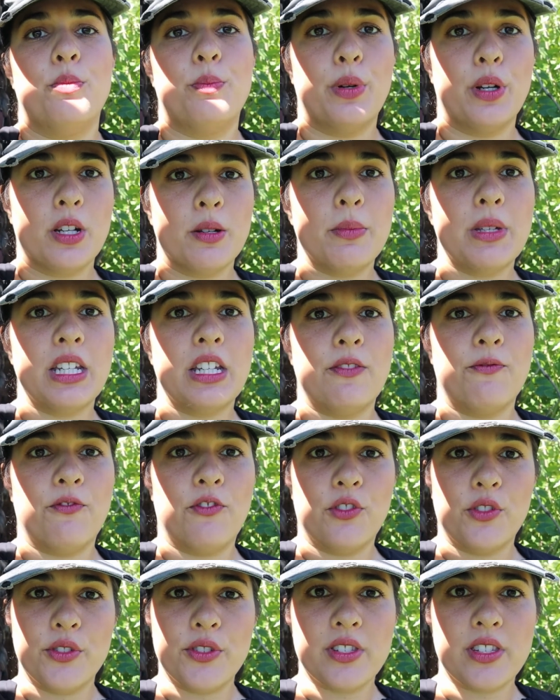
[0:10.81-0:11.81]
You put them in
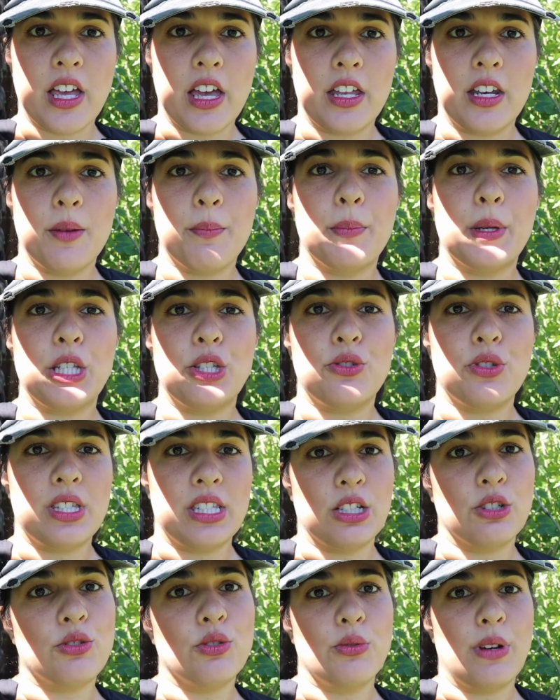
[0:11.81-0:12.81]
full sun, but you
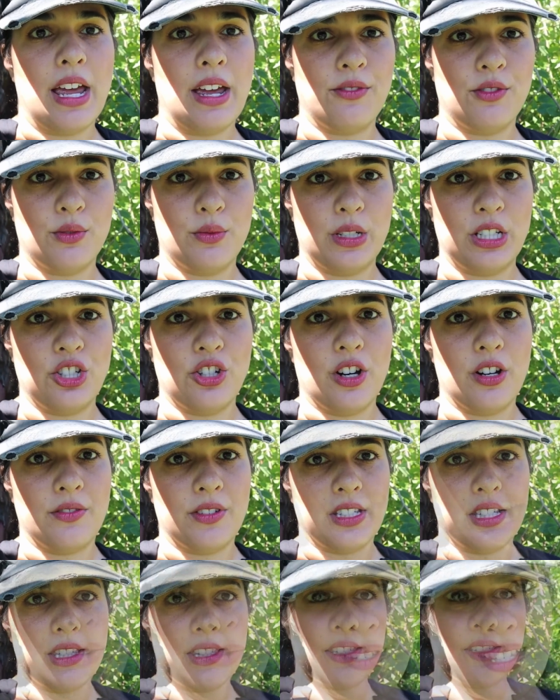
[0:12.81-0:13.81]
still don't have a rich
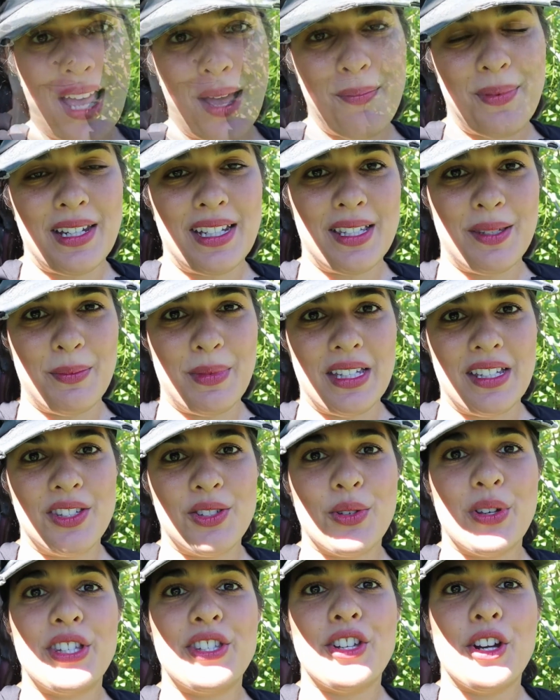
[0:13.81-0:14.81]
harvest. That was happening to me,
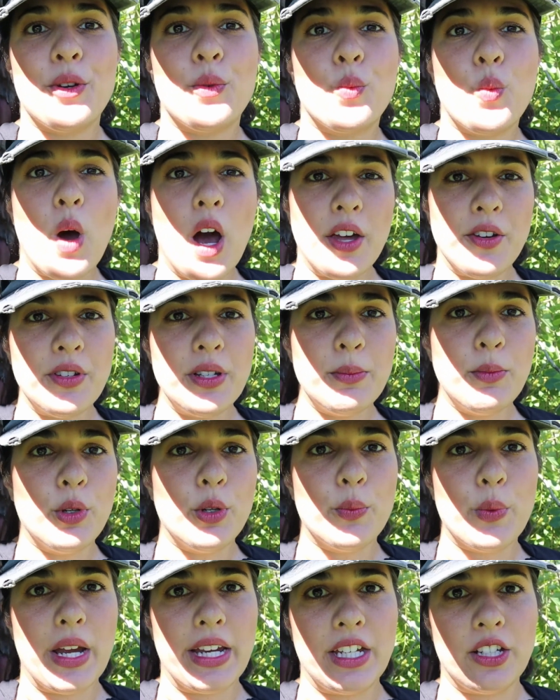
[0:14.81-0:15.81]
so I started watering
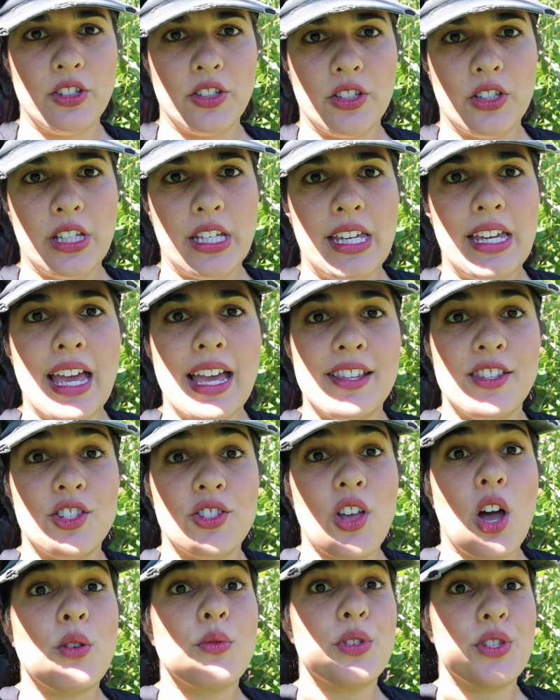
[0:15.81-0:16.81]
more regularly and
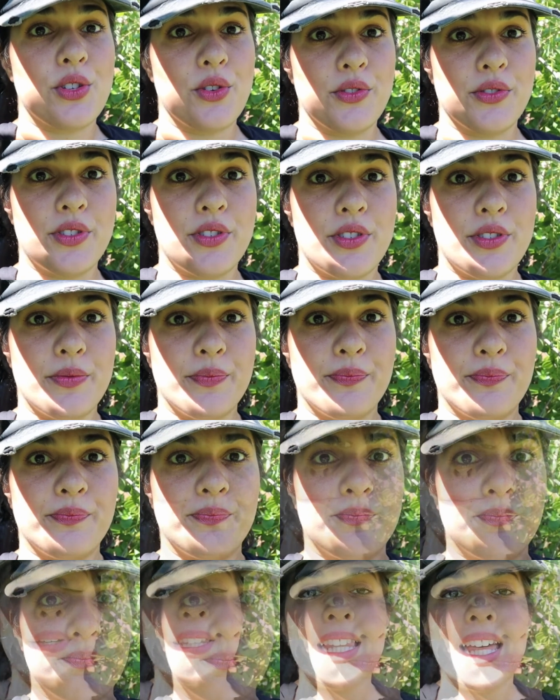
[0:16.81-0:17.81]
saw results.
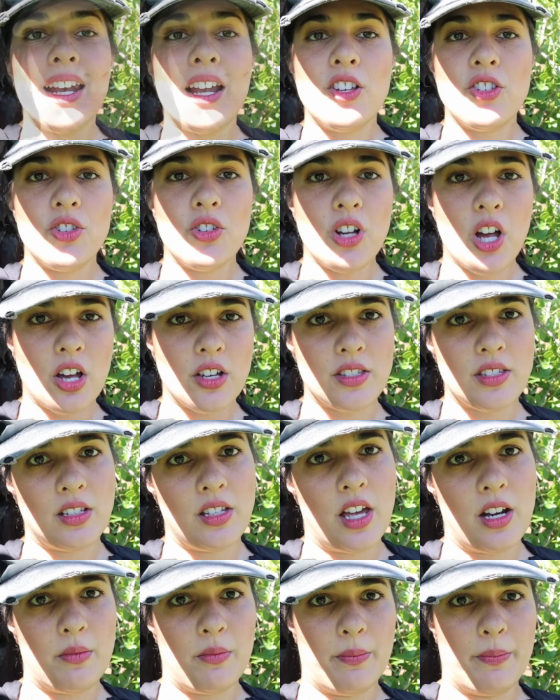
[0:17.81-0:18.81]
But that also caused a
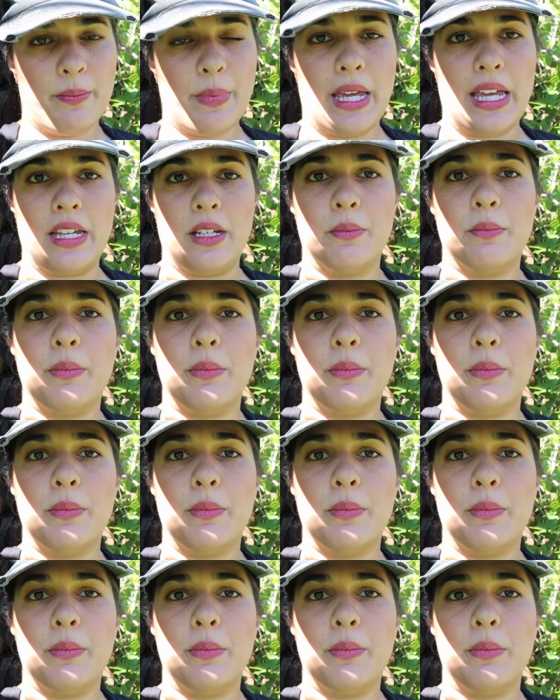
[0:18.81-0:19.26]
lot of pain.